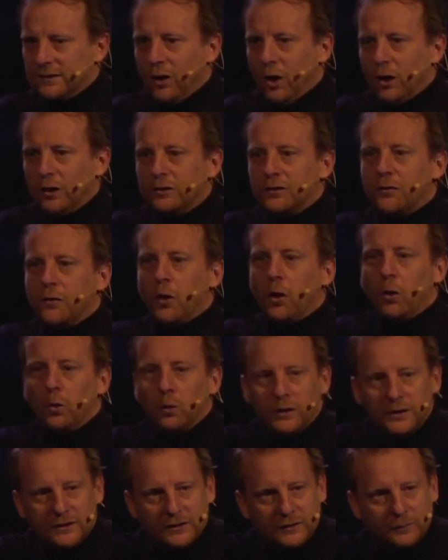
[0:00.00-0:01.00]
onto the
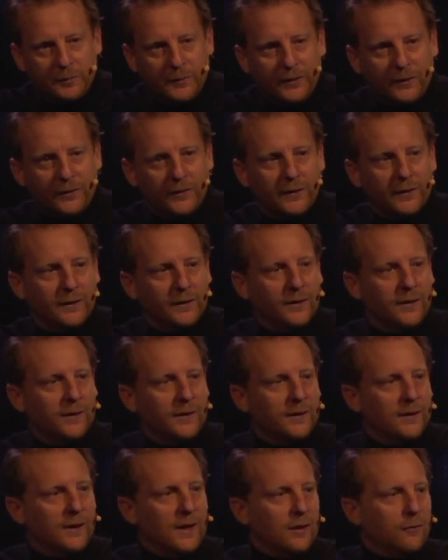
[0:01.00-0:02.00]
Holy Spirit.
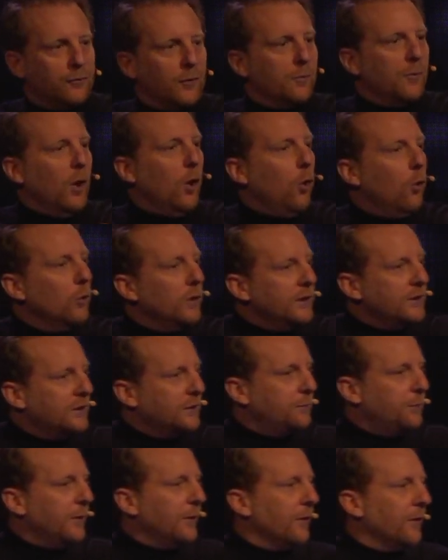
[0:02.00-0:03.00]
And from the Holy
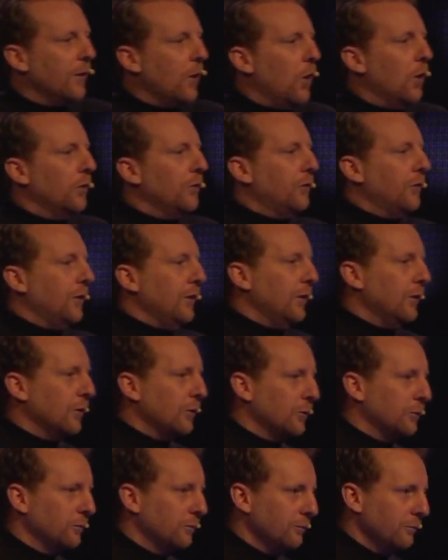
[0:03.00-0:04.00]
Spirit onto
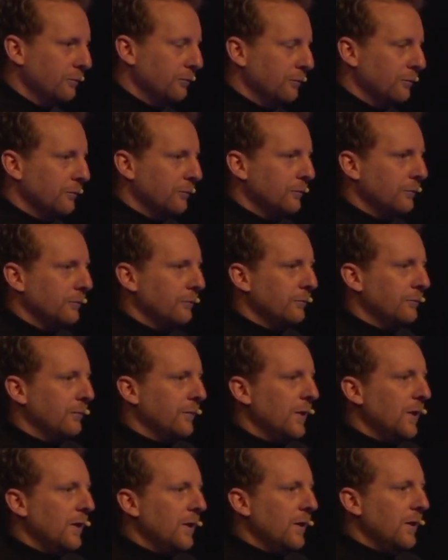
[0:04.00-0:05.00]
you.
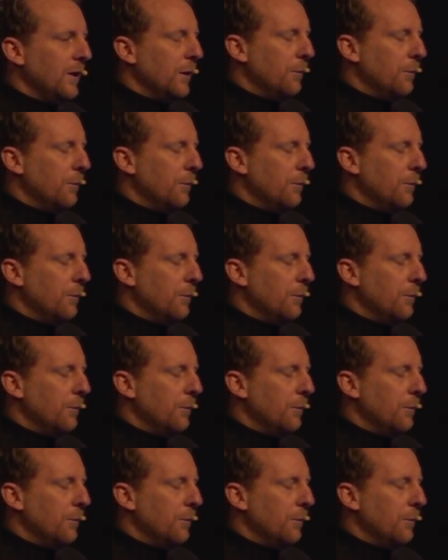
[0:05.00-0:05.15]
The